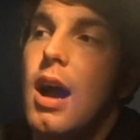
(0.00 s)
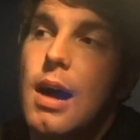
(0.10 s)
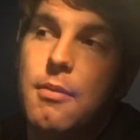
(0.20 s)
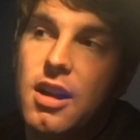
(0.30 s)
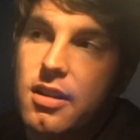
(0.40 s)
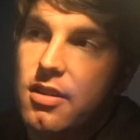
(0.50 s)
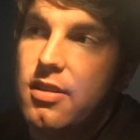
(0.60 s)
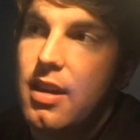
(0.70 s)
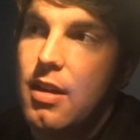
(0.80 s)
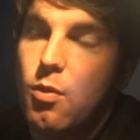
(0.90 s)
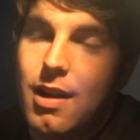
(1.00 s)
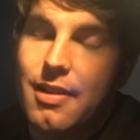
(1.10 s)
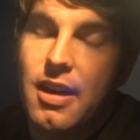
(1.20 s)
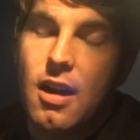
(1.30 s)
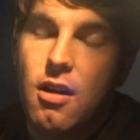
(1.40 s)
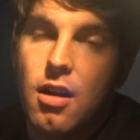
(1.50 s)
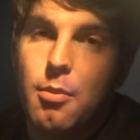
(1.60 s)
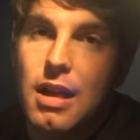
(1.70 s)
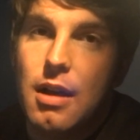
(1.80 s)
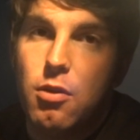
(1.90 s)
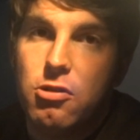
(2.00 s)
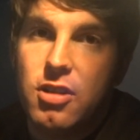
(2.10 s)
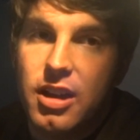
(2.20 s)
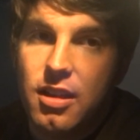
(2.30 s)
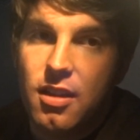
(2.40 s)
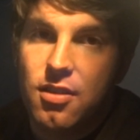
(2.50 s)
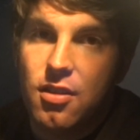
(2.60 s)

I'm not going to say where they are, but I will tell you this: